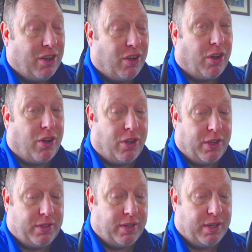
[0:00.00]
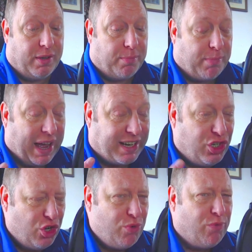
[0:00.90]
Or, my
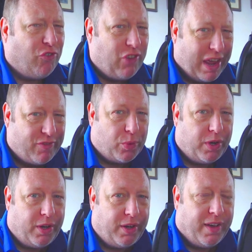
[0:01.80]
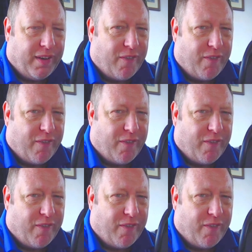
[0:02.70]
new favourite word,